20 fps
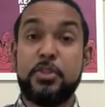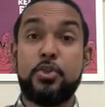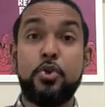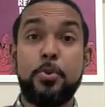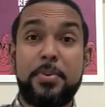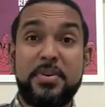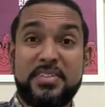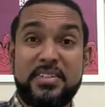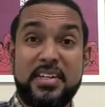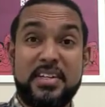
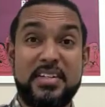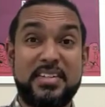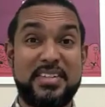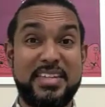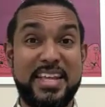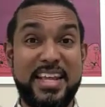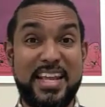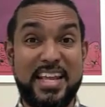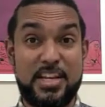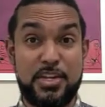2% is
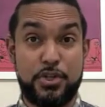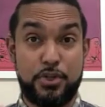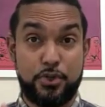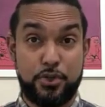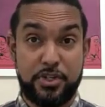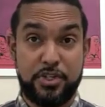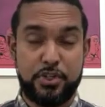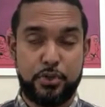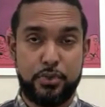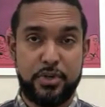the
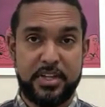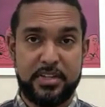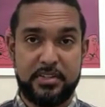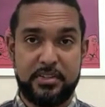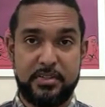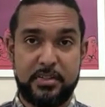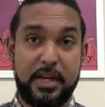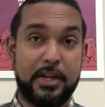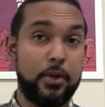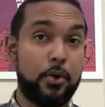interest
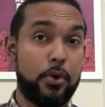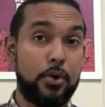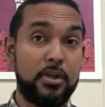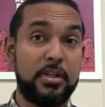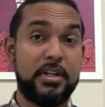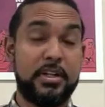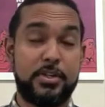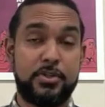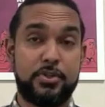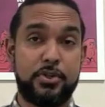rate, and all
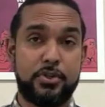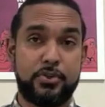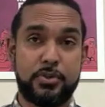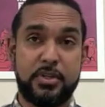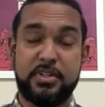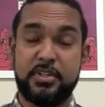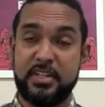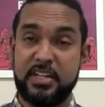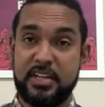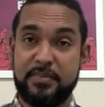interest
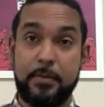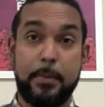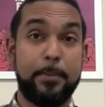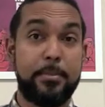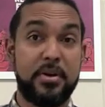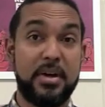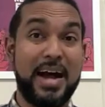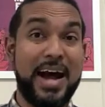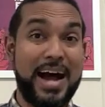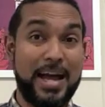rates are given
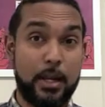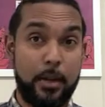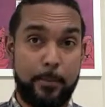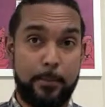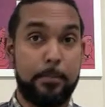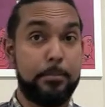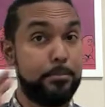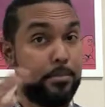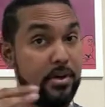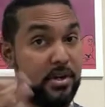per annum,
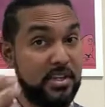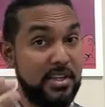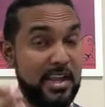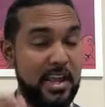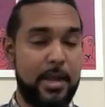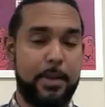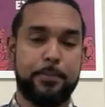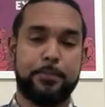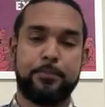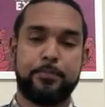per
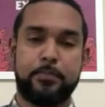year.